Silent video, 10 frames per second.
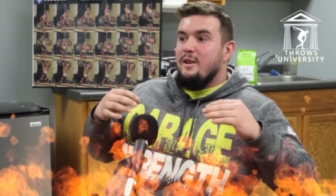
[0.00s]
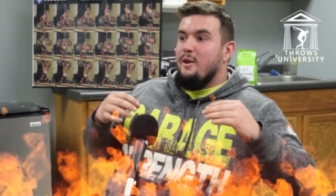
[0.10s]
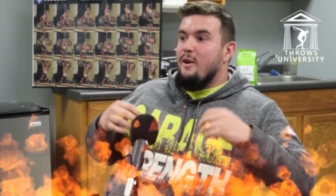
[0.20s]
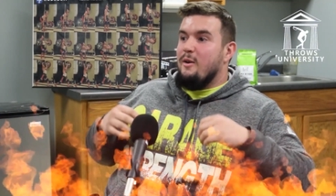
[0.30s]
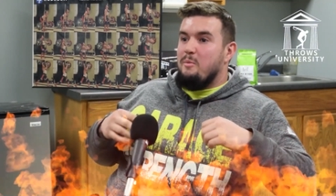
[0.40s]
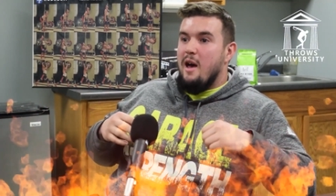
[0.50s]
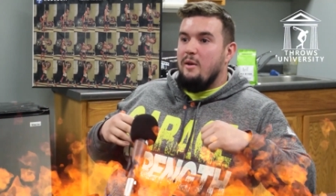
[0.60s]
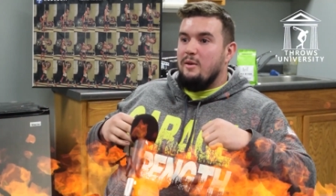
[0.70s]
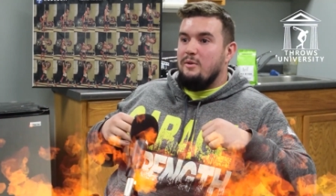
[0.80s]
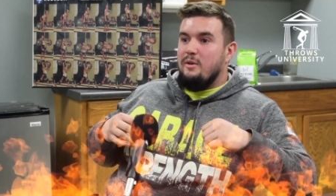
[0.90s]
Your heart
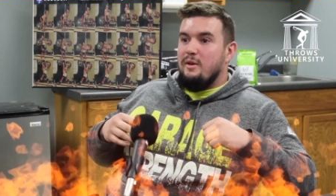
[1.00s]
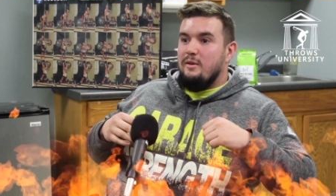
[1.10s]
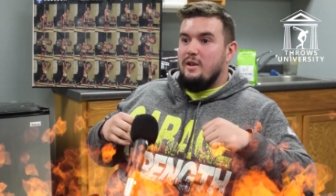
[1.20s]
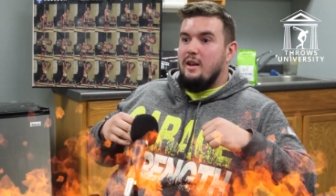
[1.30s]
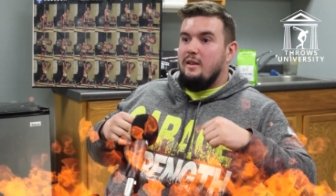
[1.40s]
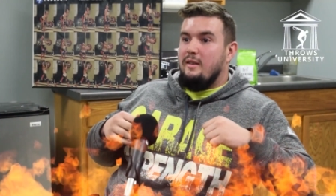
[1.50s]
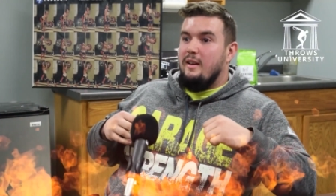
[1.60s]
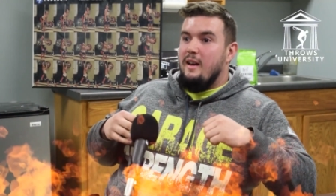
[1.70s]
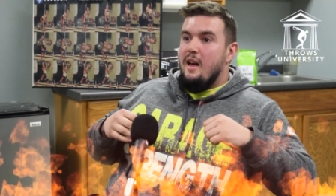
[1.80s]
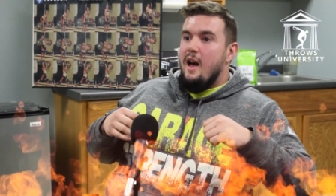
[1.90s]
pounding through your chest.
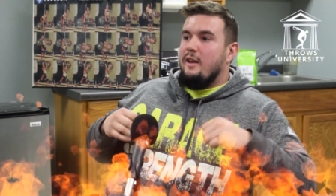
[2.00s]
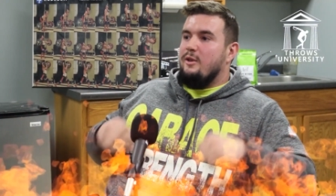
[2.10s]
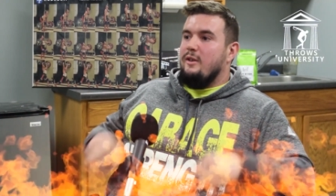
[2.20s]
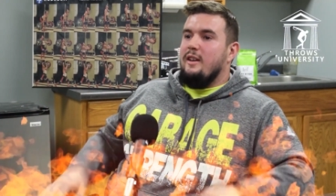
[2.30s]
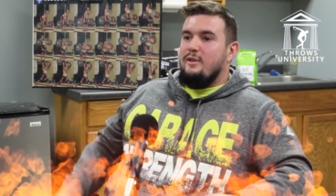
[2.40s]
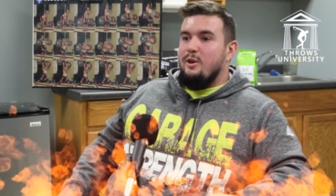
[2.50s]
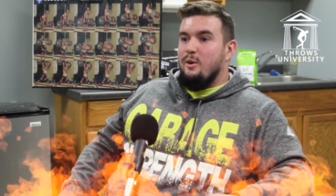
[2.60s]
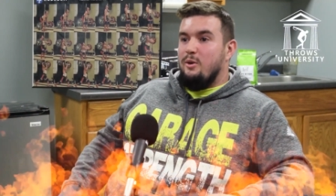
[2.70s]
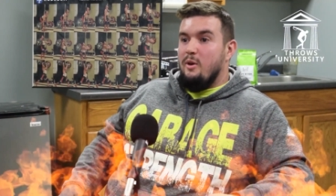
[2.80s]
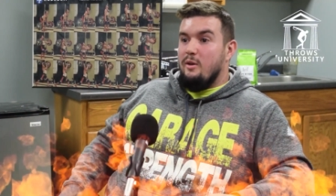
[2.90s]
I took like
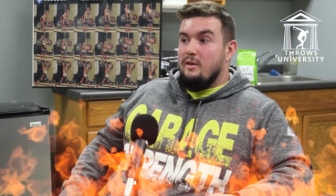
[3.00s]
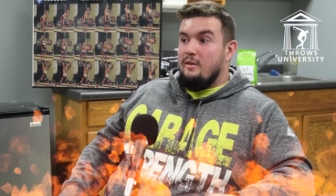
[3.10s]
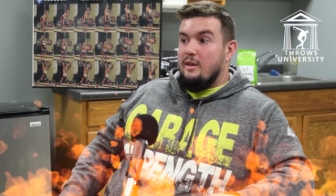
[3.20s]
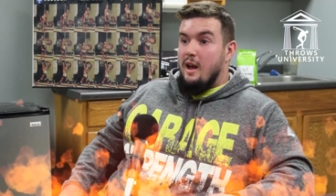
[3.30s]
two throws and I was like,